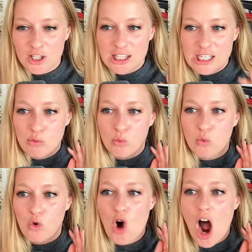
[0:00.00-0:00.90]
the
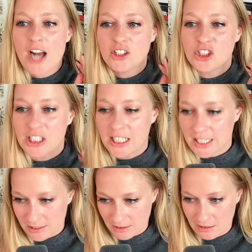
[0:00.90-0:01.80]

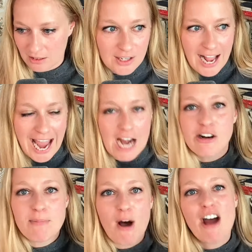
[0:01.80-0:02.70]
raunchiest
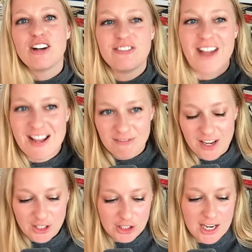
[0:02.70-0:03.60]
Harry Potter fan
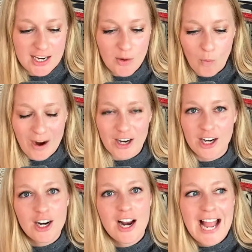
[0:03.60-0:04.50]
fiction where